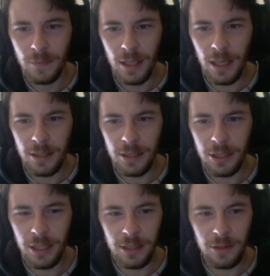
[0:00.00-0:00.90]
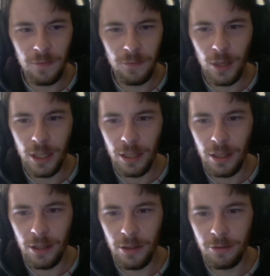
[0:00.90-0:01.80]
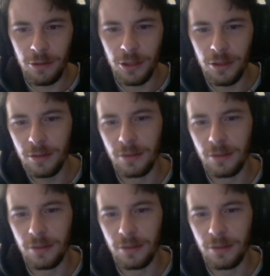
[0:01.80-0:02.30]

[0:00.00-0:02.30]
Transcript: How did she get so freaking huge?